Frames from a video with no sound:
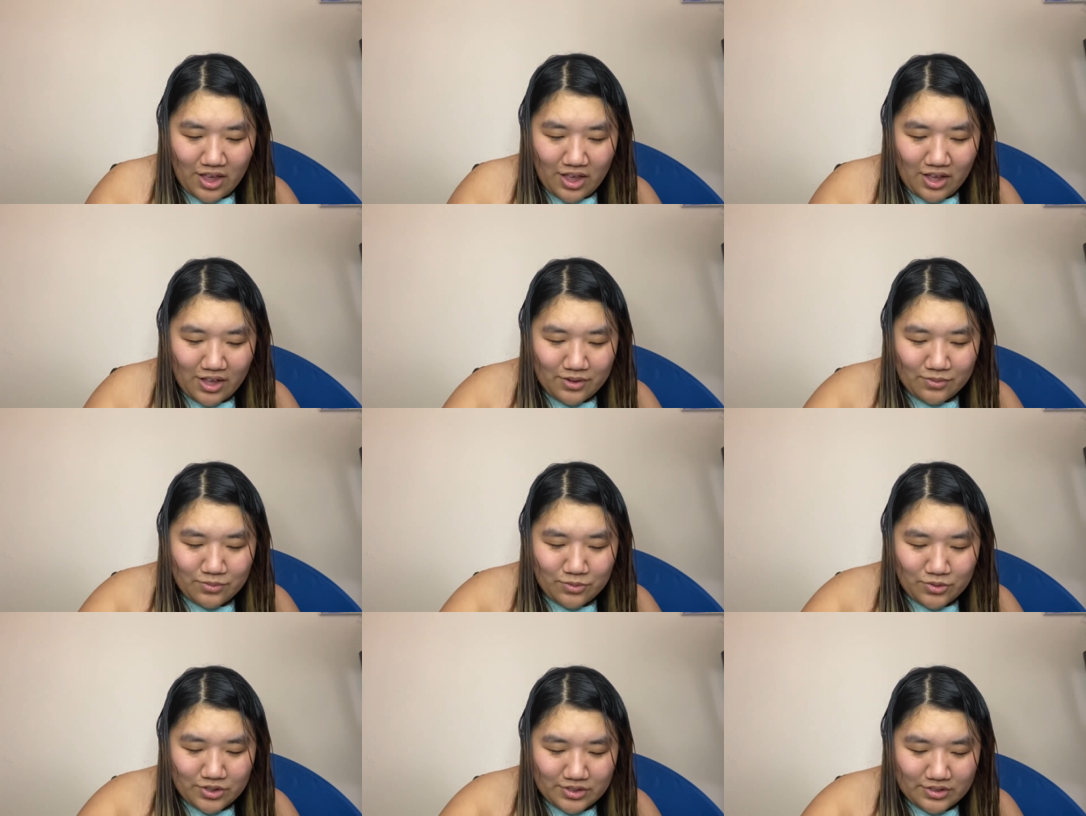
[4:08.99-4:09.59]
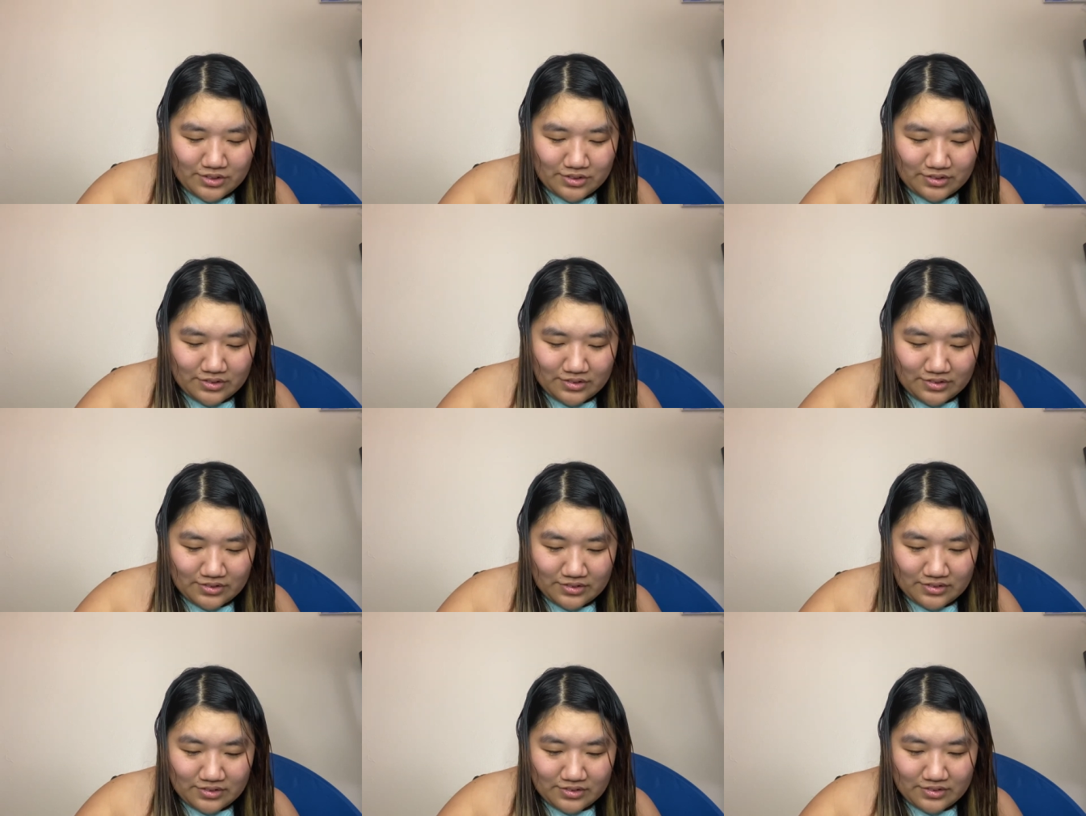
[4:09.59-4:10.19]
I
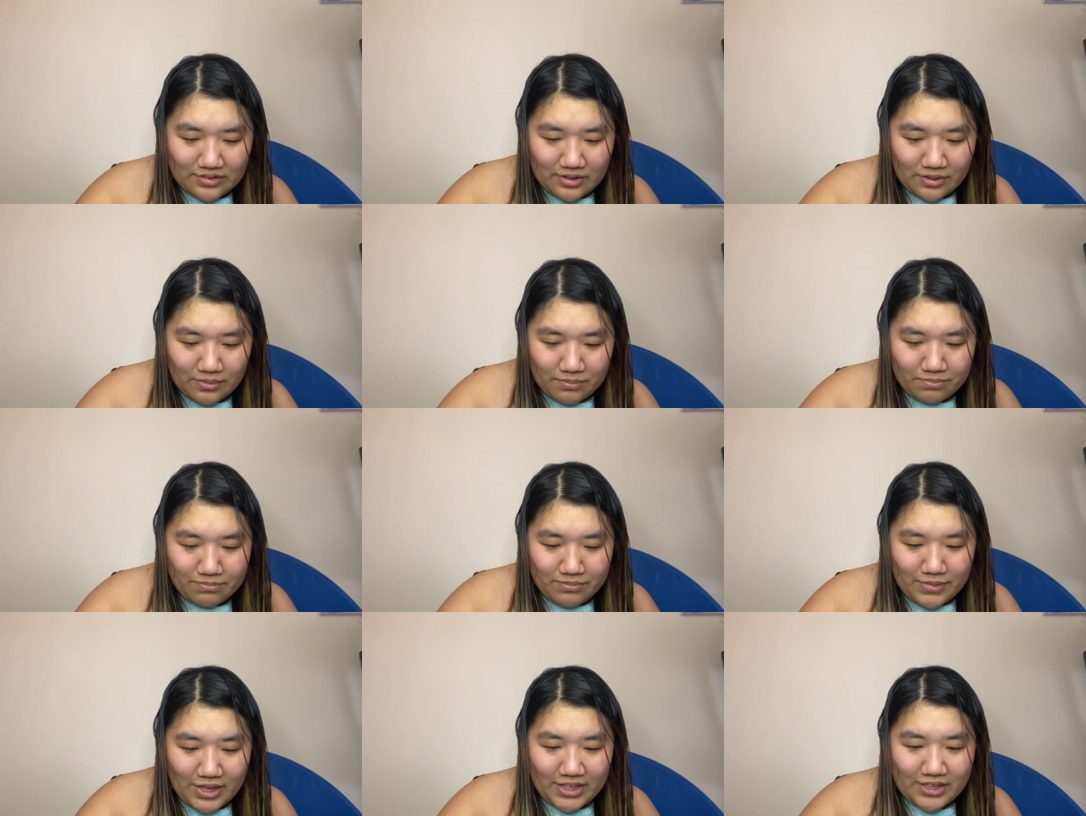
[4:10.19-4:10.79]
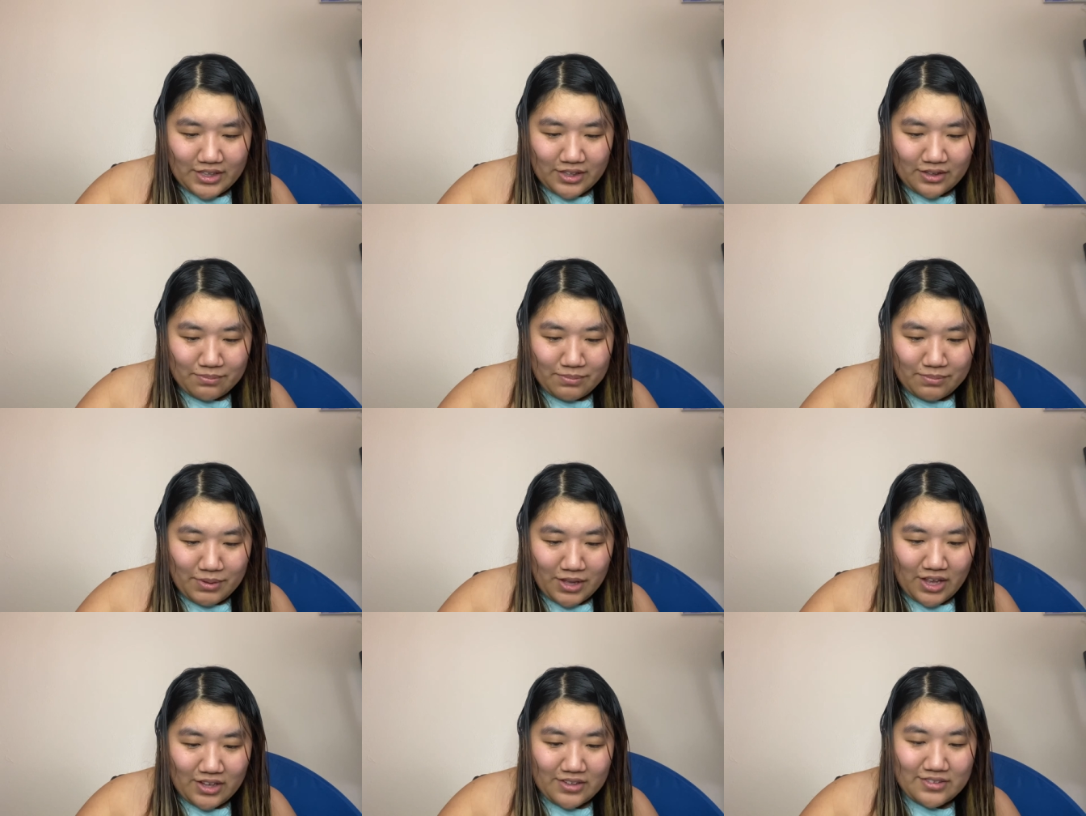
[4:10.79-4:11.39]
was making
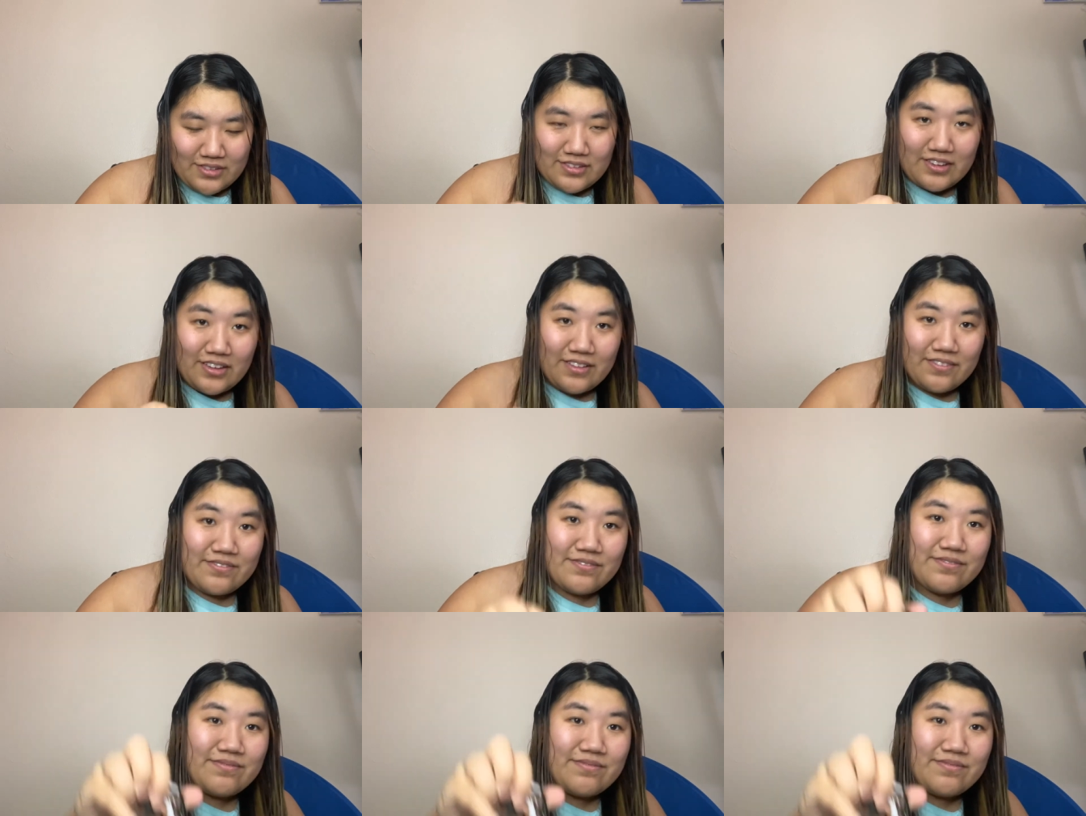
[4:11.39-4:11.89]
pasta.